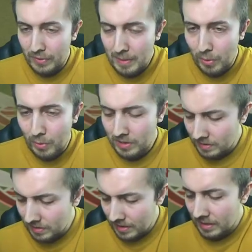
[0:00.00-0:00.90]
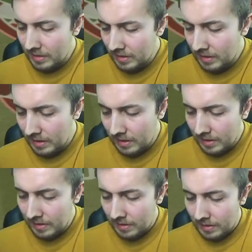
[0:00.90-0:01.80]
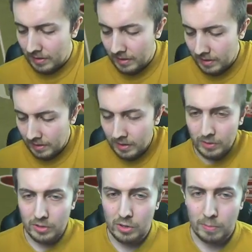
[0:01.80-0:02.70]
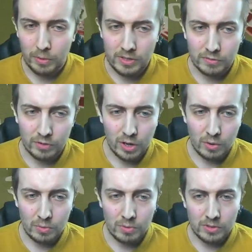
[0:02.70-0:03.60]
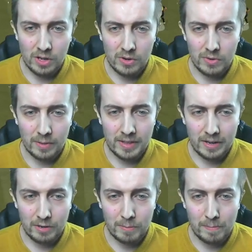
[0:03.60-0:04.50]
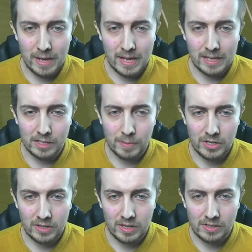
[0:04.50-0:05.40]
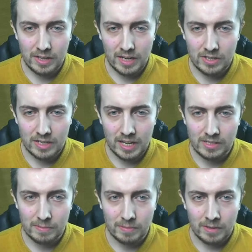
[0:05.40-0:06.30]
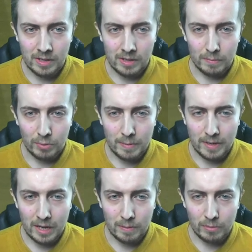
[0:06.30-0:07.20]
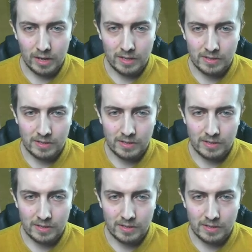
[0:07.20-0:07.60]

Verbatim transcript: points, is it? Or oh, two points for a goal. So, I mean, that would be big, especially at this stage, to get some pretty big upgrades.